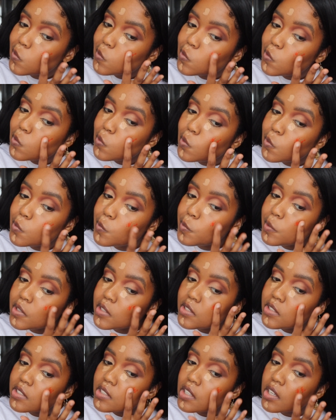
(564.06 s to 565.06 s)
too
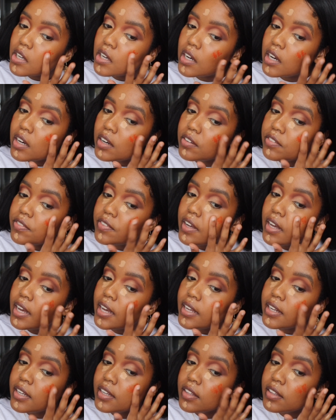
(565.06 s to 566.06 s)
much of
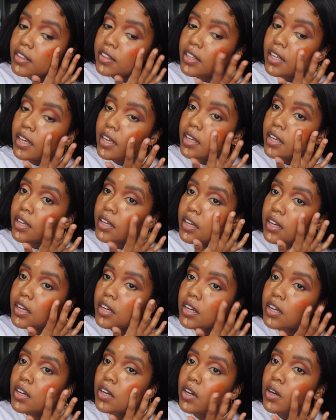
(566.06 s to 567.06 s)
anything
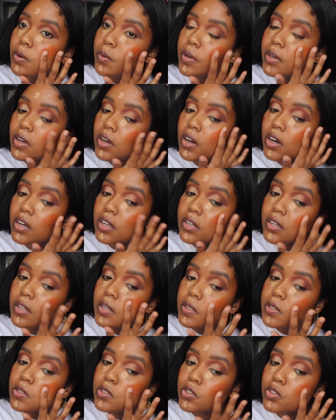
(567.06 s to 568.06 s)
going on
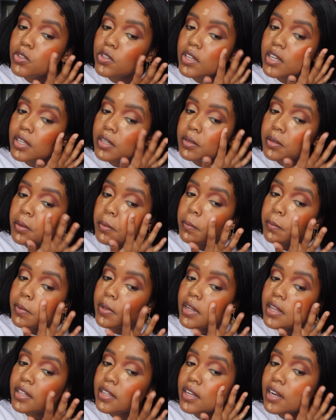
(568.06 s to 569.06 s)
so you can
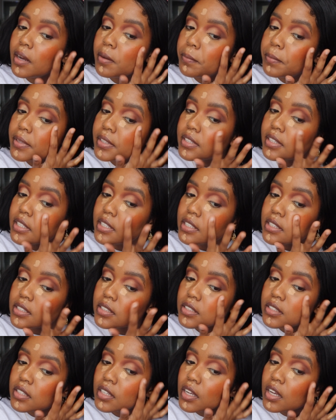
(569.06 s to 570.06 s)
blend it out. But
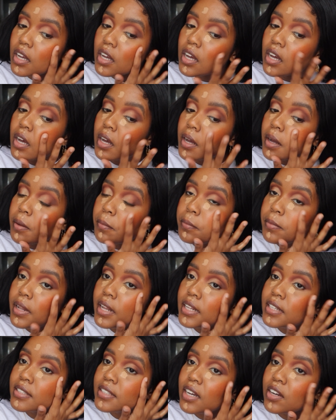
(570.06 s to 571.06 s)
this
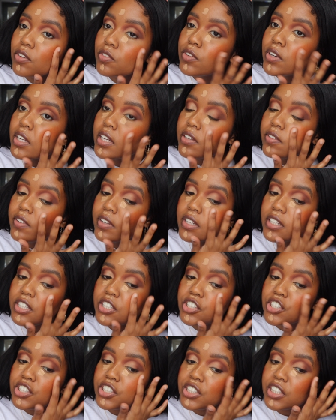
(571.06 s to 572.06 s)
blends out really, really
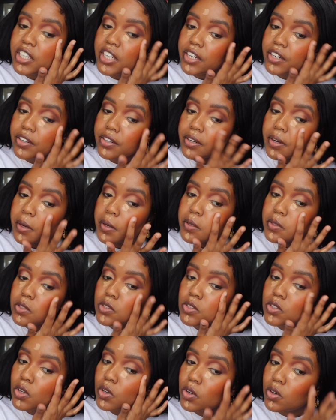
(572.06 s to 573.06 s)
sheer.
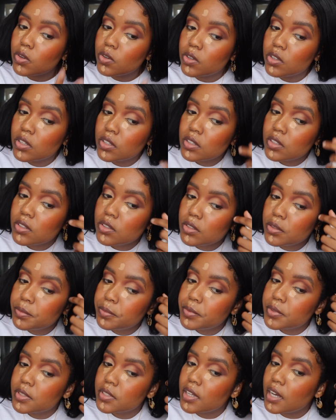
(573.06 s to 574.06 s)
So
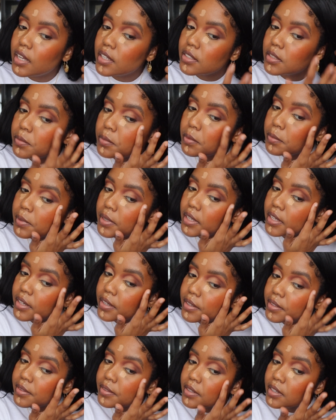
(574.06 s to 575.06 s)
oops, got some in my
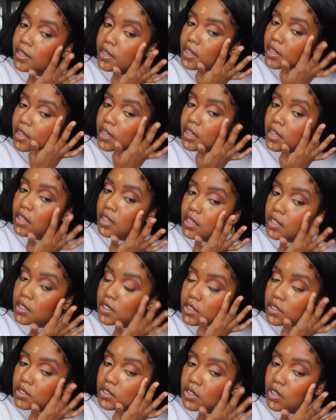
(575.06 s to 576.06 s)
hair.
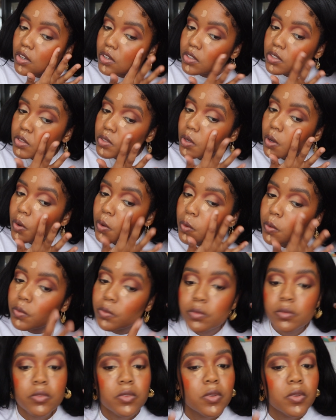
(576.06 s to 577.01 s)
So don't